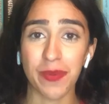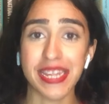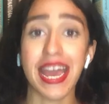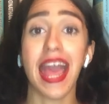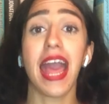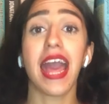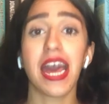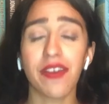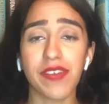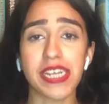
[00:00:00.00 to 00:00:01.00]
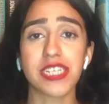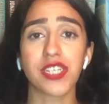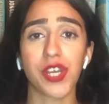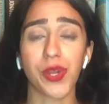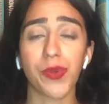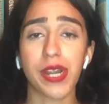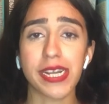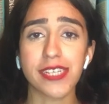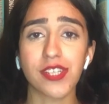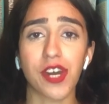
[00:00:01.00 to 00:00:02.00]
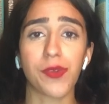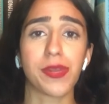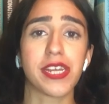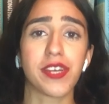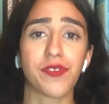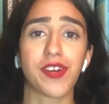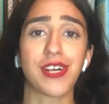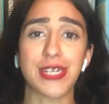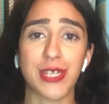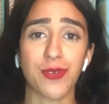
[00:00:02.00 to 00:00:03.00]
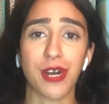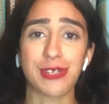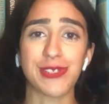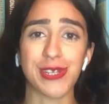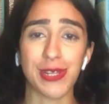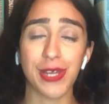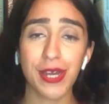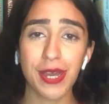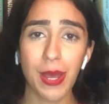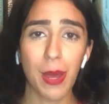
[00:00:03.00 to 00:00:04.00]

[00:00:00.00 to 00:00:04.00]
with heavy insecurities, not only in regards to how she looks,